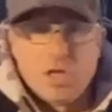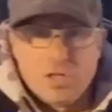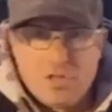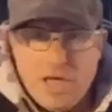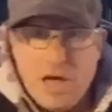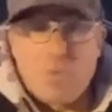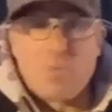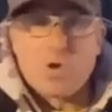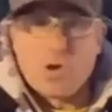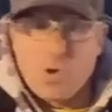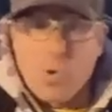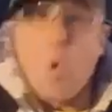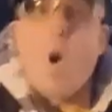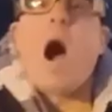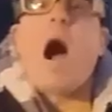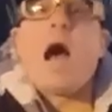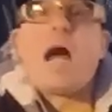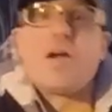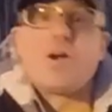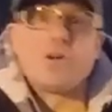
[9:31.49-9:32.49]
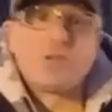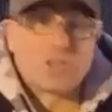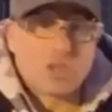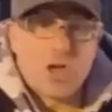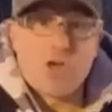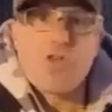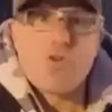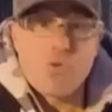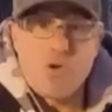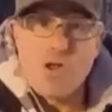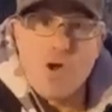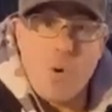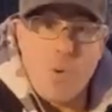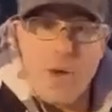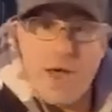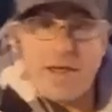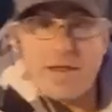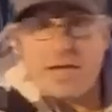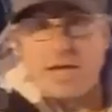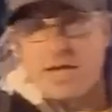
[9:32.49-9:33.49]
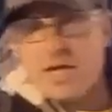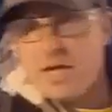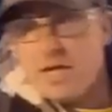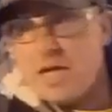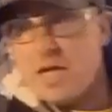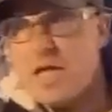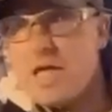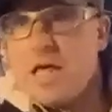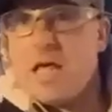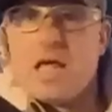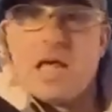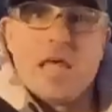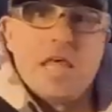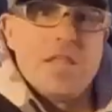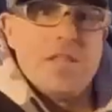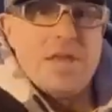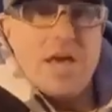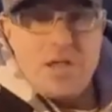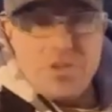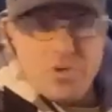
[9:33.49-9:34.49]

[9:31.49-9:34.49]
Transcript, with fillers: that requires 308, then